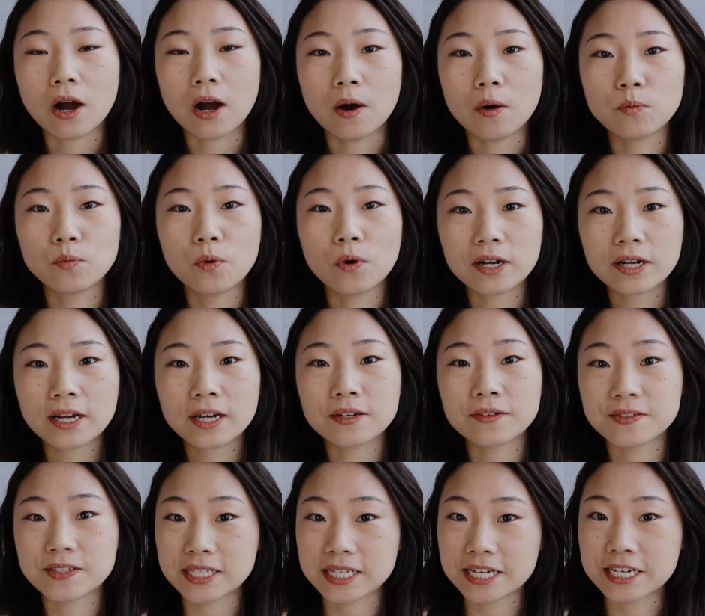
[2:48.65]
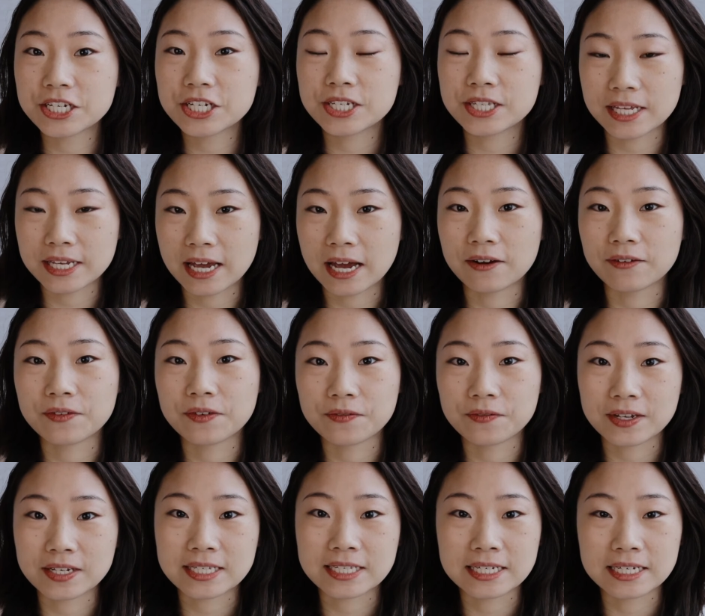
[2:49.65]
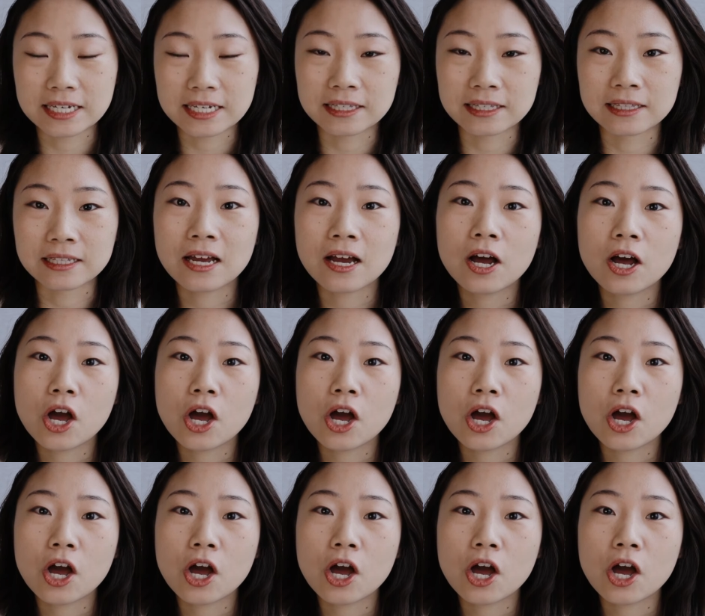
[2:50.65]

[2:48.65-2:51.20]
what kind of stage they have invested in,